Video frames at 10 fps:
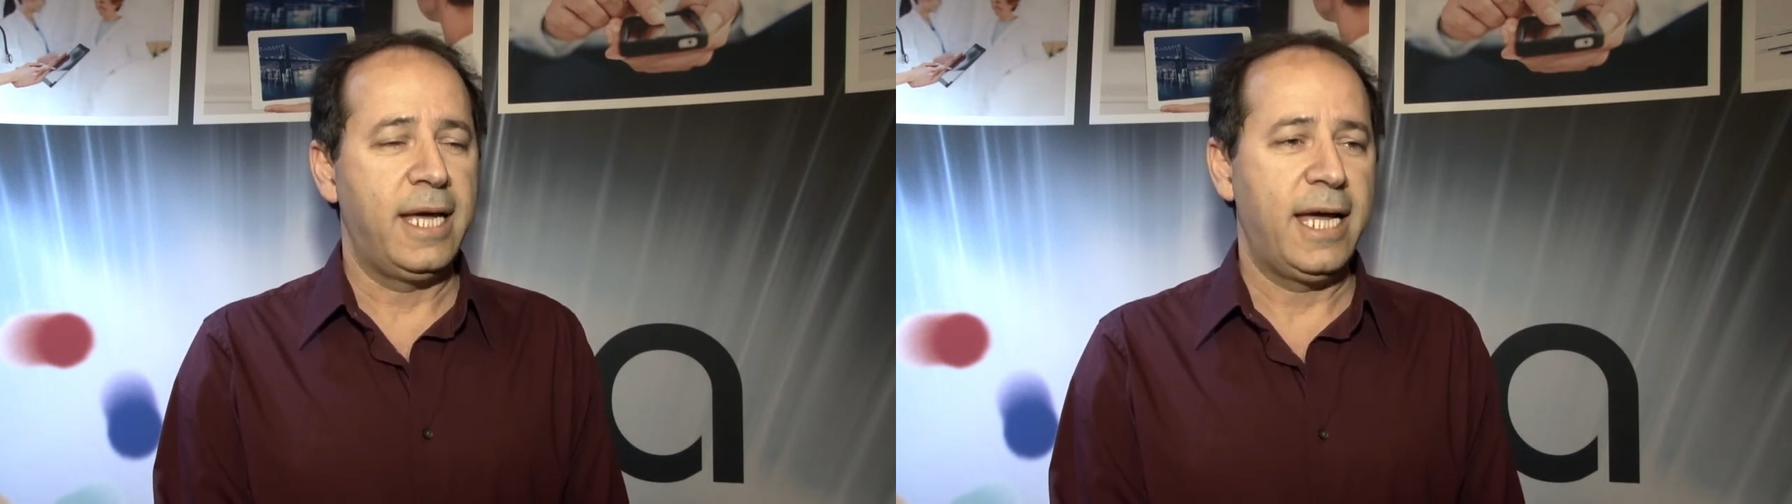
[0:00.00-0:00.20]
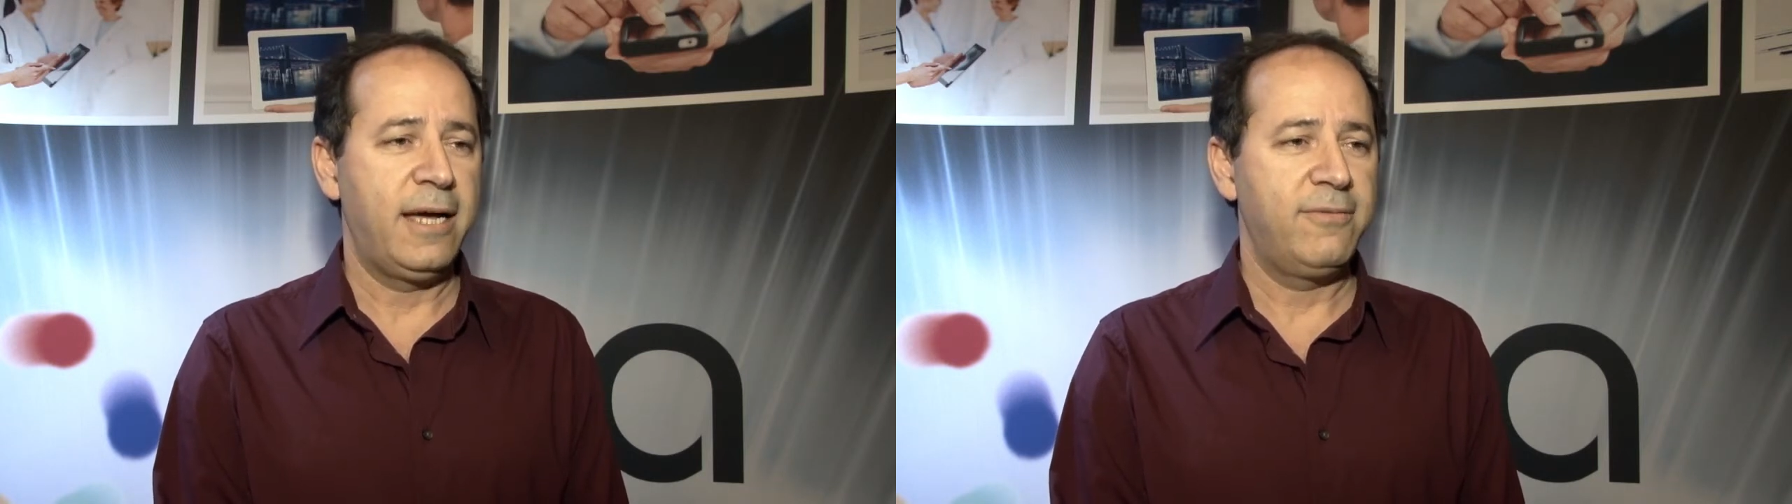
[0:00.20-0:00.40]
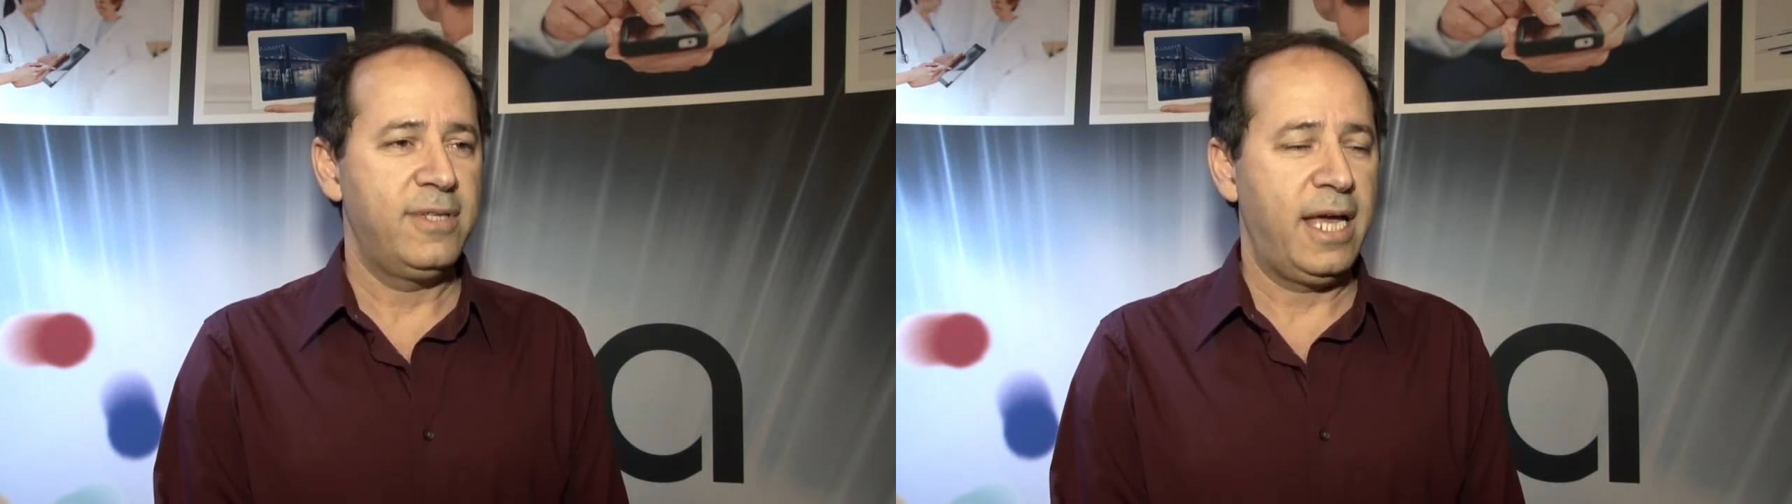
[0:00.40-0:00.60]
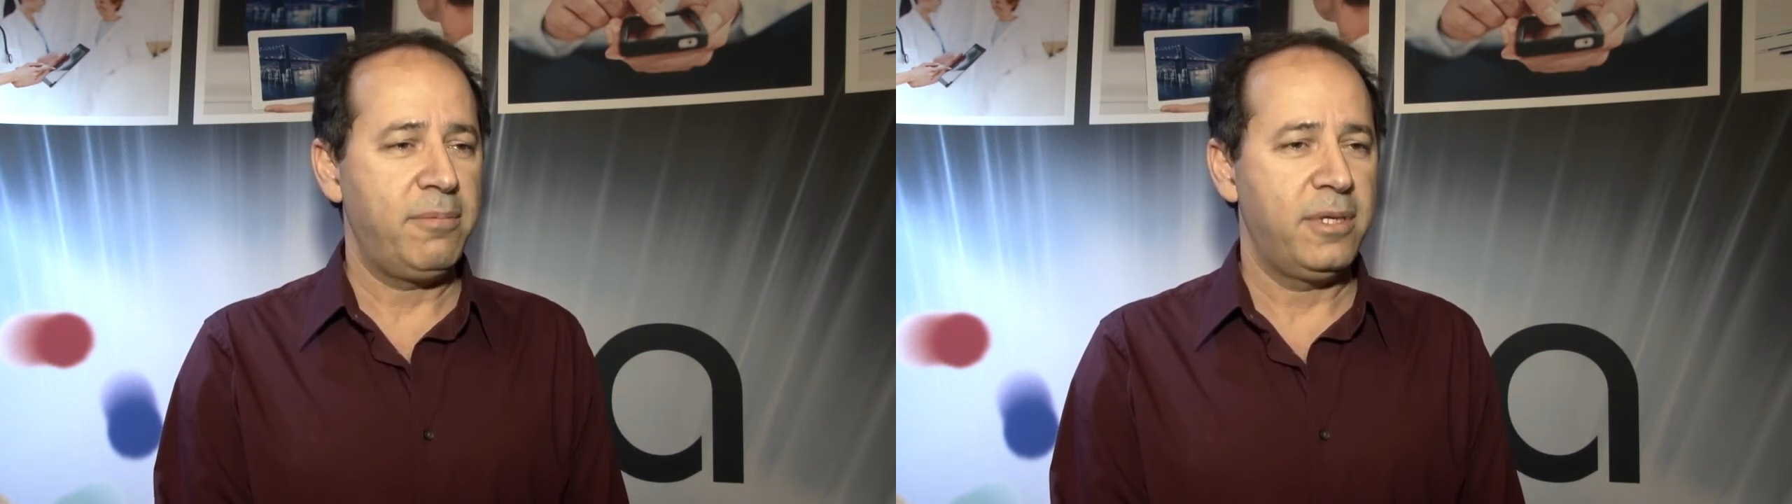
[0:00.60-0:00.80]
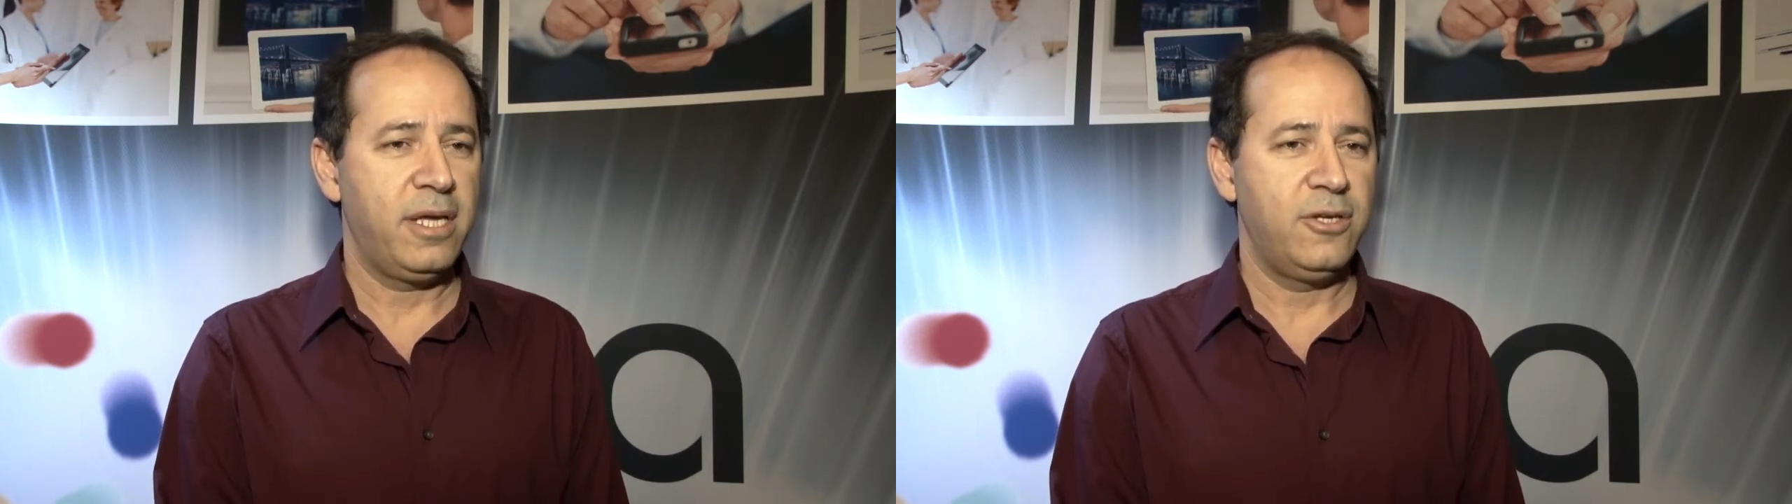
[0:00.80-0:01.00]
have the
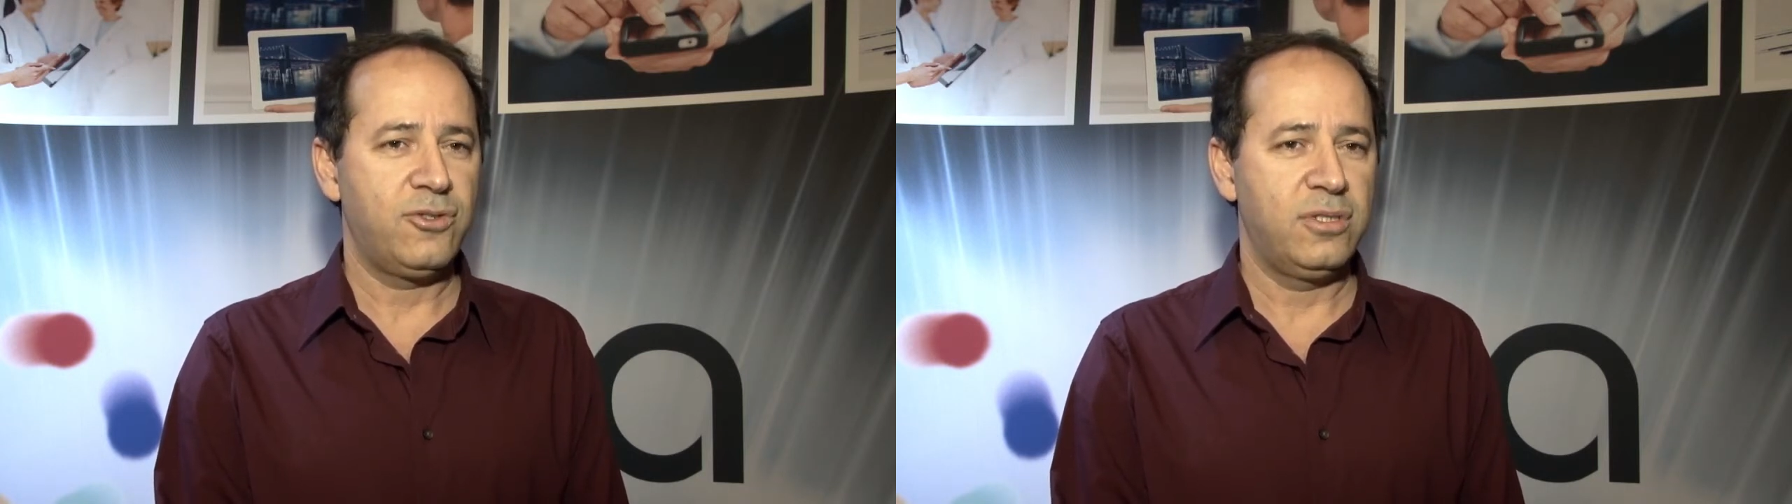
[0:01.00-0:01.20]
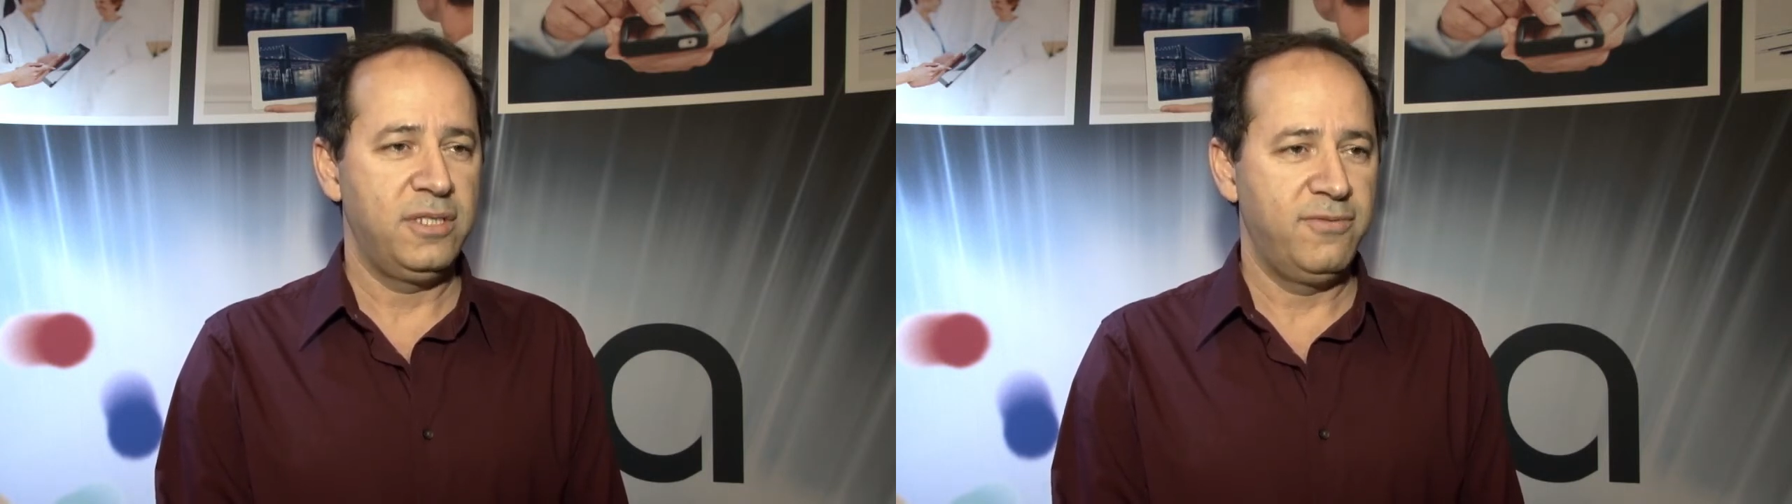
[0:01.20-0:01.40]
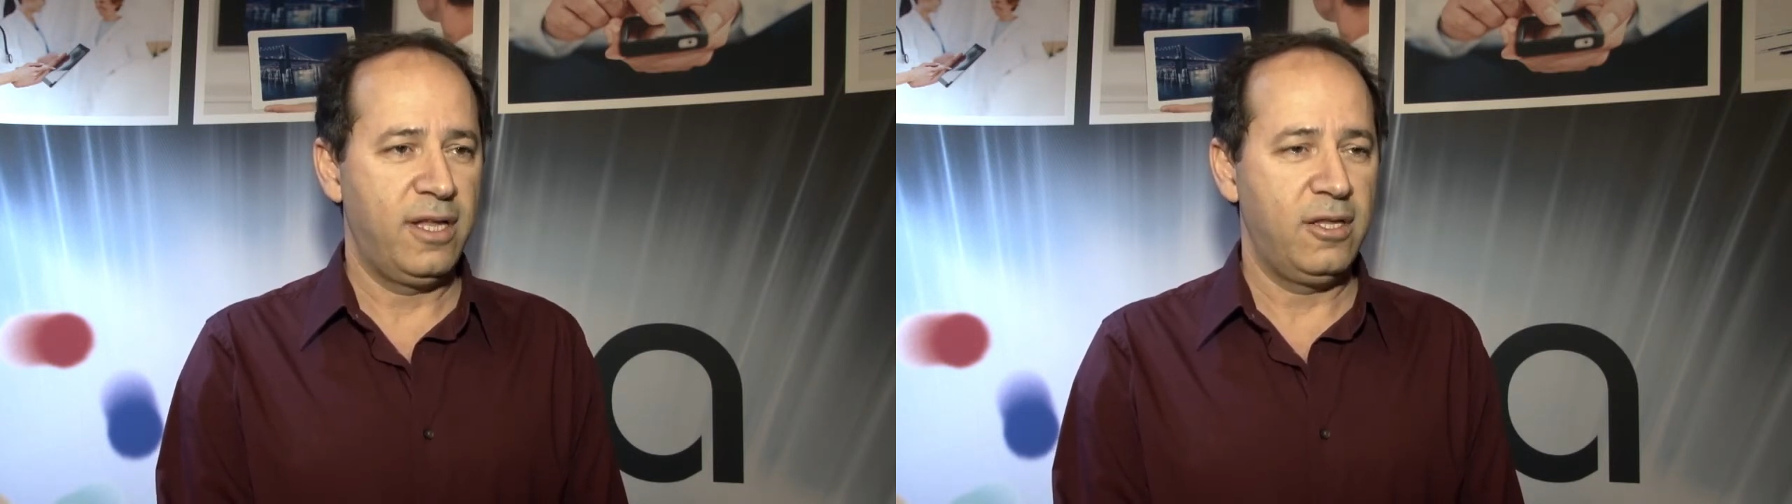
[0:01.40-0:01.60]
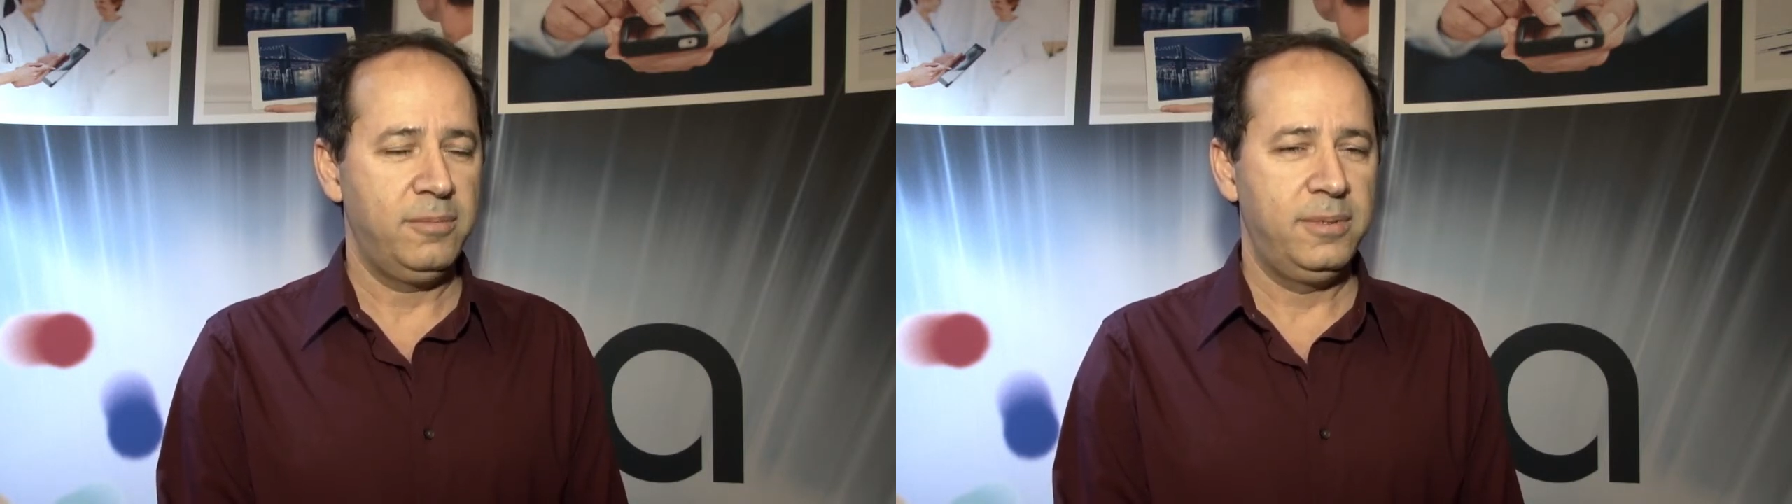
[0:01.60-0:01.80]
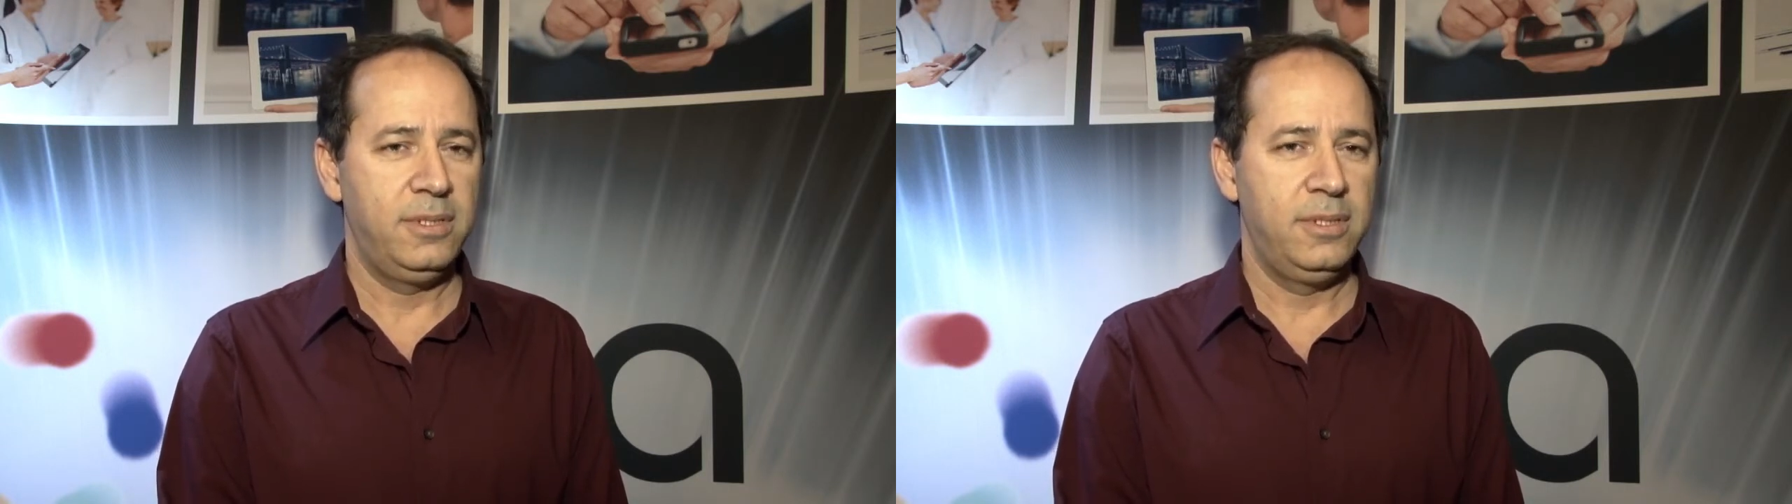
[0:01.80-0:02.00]
application
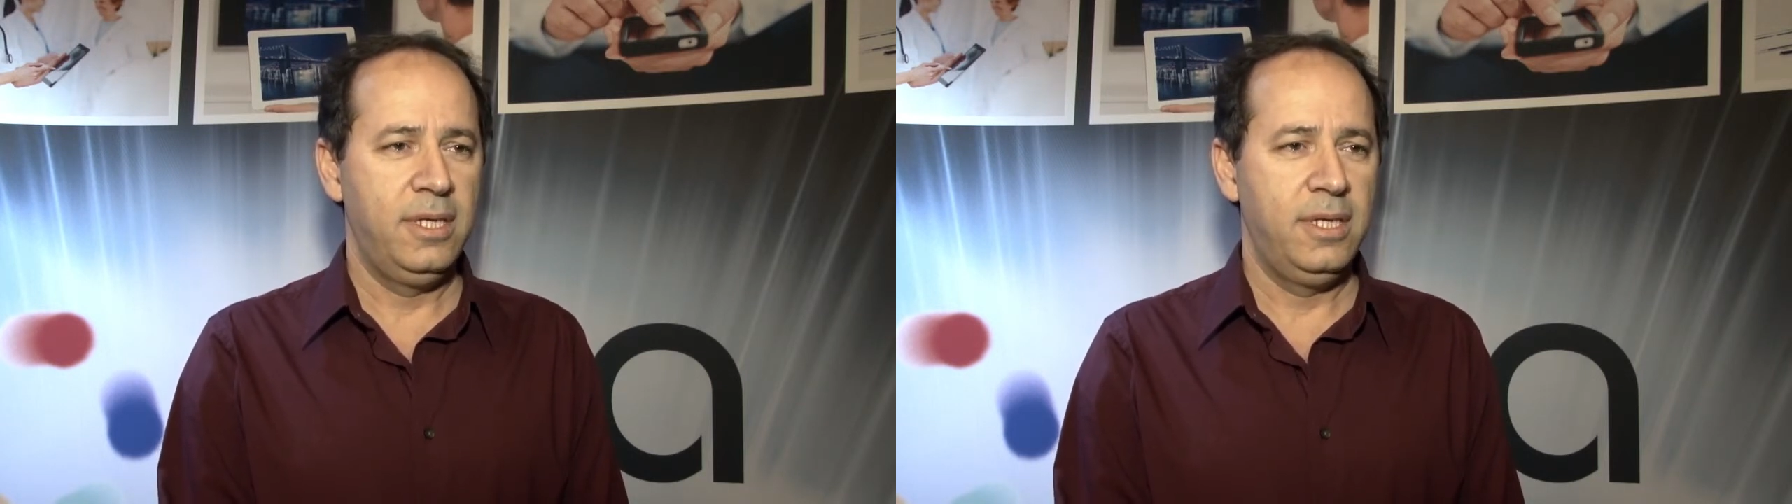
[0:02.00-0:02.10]
developed